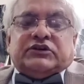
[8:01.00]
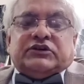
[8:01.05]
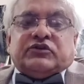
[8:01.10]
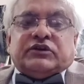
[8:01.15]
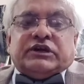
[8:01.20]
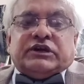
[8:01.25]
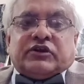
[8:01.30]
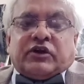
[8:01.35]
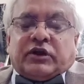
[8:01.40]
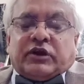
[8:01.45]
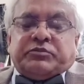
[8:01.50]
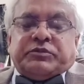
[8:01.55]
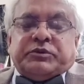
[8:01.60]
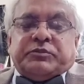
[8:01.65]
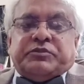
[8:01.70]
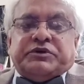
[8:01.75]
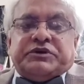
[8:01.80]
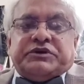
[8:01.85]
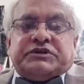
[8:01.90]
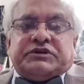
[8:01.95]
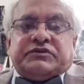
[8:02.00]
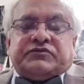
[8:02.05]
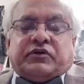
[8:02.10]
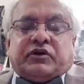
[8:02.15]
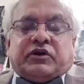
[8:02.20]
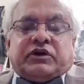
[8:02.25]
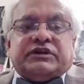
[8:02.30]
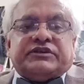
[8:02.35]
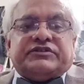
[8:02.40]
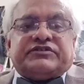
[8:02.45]
it will not be better
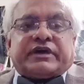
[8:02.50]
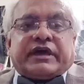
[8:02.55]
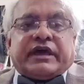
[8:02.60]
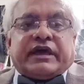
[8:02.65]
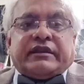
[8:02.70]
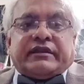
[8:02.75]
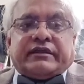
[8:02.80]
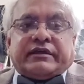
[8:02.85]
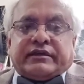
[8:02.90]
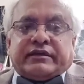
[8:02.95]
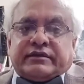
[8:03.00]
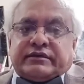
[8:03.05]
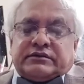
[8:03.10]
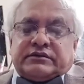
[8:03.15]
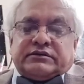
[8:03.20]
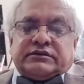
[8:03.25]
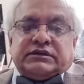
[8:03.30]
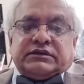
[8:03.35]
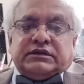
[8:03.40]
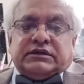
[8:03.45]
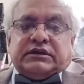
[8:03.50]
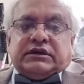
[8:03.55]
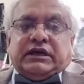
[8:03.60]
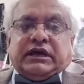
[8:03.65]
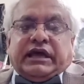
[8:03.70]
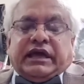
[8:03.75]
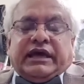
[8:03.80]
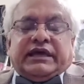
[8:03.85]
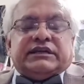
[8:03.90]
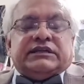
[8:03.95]
for his career.
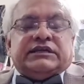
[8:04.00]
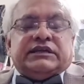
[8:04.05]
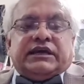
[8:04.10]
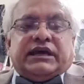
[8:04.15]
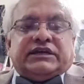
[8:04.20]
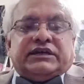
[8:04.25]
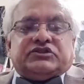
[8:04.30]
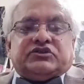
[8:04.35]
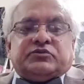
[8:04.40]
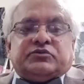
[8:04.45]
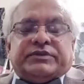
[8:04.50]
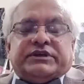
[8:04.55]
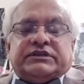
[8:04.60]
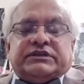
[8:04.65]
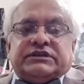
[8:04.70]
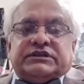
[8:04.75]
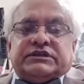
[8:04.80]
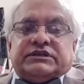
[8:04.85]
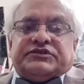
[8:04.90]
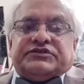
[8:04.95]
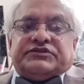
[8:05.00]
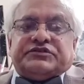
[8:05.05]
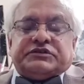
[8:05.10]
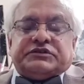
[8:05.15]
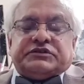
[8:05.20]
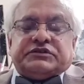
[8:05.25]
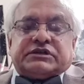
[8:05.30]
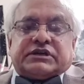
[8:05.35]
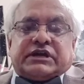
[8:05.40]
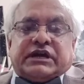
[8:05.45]
And he has to maintain a
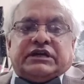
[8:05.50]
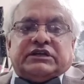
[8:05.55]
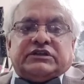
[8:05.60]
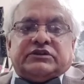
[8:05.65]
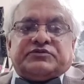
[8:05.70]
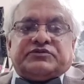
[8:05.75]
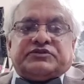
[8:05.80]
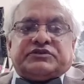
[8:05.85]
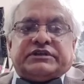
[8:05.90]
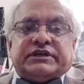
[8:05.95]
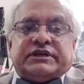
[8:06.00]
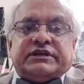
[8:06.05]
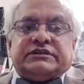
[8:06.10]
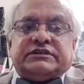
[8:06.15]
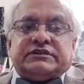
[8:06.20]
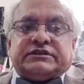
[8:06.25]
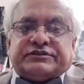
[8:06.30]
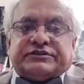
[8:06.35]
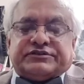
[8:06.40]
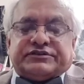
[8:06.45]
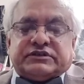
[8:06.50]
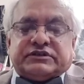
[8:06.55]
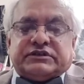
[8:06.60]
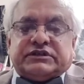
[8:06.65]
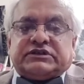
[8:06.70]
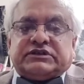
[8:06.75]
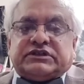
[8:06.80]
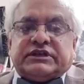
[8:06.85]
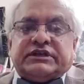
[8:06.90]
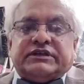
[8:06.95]
certain kind of status,
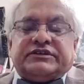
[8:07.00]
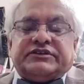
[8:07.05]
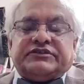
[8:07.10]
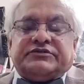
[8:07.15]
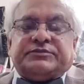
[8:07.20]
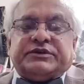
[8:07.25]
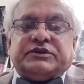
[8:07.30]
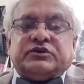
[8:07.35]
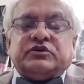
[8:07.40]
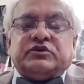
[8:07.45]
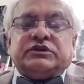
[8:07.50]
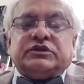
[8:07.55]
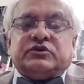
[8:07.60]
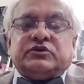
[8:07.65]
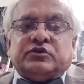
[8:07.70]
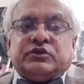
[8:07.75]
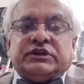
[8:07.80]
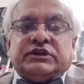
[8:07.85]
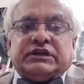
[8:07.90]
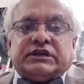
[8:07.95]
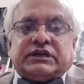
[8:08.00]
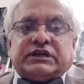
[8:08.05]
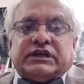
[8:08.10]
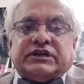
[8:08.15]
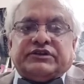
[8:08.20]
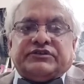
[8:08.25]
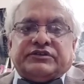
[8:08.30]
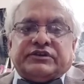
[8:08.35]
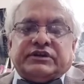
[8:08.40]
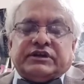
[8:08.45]
the status between the ruling
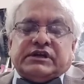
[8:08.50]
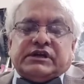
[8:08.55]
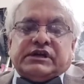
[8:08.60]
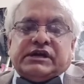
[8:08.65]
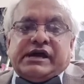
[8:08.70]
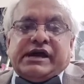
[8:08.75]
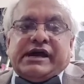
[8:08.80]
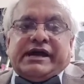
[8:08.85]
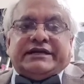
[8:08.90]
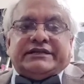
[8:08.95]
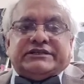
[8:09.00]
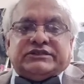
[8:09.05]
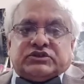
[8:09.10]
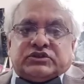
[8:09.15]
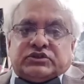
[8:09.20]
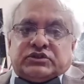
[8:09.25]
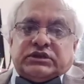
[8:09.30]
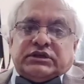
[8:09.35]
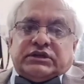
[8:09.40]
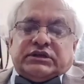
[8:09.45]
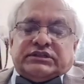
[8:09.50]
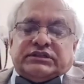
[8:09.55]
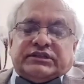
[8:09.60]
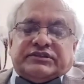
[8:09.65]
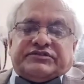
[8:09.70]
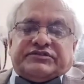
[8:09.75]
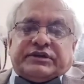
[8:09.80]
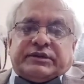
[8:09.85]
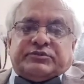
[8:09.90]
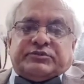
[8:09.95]
class and
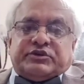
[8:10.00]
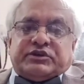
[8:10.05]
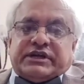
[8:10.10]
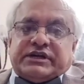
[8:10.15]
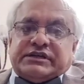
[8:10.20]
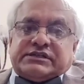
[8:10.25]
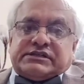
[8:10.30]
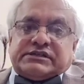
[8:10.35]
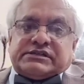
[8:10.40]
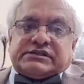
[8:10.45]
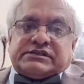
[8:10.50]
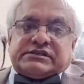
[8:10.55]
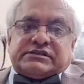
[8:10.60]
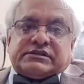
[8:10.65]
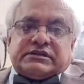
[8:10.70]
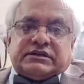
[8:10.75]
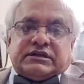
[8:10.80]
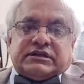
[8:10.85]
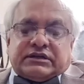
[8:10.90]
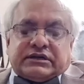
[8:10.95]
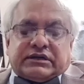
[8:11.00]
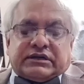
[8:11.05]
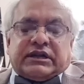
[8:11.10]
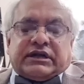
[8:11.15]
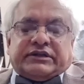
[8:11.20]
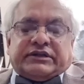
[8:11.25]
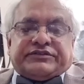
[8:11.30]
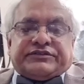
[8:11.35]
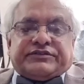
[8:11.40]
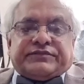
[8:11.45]
the subjugated
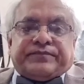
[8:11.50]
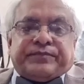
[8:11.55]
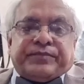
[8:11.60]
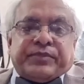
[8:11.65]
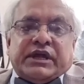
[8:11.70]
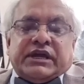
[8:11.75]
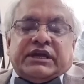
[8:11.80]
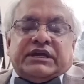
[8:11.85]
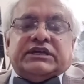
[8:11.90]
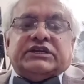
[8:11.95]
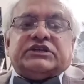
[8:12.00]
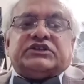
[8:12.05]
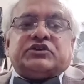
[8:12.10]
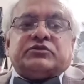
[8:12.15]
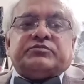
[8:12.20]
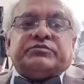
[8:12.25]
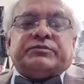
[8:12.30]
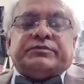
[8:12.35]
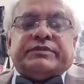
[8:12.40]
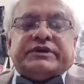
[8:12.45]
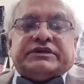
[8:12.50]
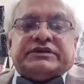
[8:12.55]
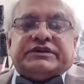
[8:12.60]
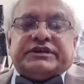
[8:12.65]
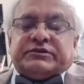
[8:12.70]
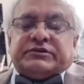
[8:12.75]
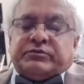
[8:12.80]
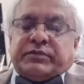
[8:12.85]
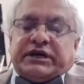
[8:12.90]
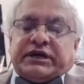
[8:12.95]
class. It should be
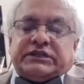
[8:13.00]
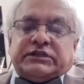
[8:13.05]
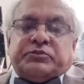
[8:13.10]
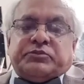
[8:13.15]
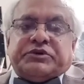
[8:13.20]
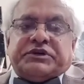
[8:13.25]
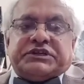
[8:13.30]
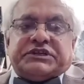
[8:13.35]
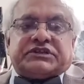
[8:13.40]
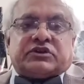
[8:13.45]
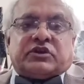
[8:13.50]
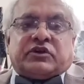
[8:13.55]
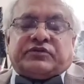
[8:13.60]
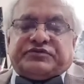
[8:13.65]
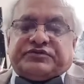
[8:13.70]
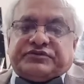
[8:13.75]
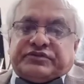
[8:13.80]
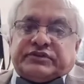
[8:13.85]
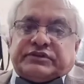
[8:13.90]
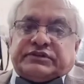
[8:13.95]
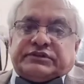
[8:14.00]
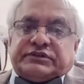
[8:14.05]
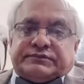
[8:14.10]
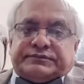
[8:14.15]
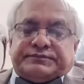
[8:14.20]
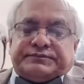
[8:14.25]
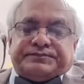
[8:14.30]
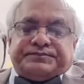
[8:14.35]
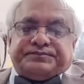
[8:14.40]
maintained by the British officer.